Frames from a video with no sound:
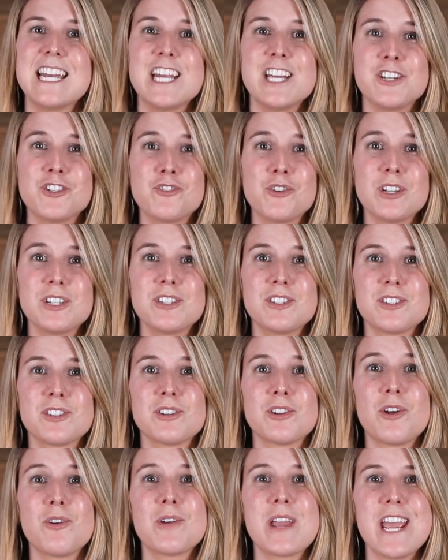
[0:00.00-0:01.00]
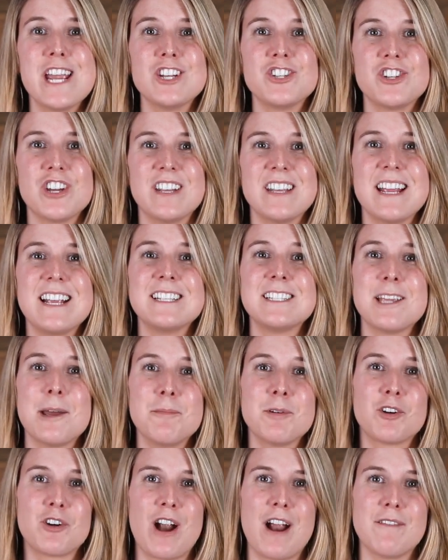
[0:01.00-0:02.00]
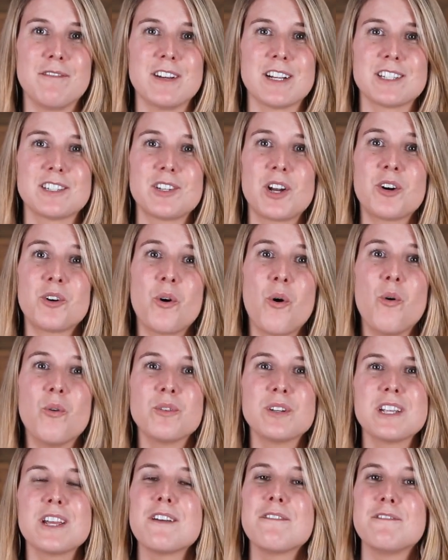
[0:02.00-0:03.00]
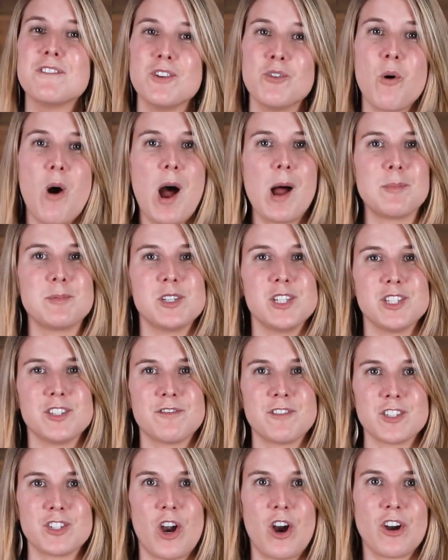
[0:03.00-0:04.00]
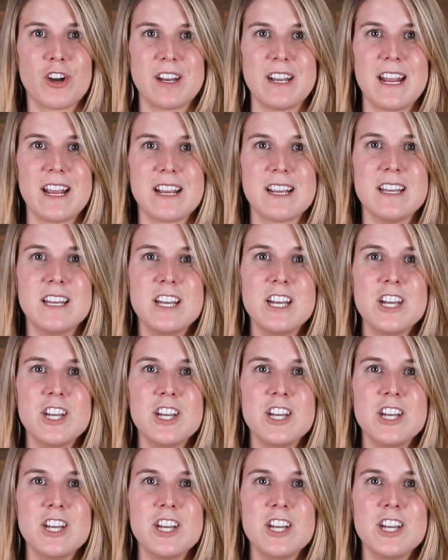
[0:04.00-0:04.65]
Interests, location, and demographics are only a few options for targeting.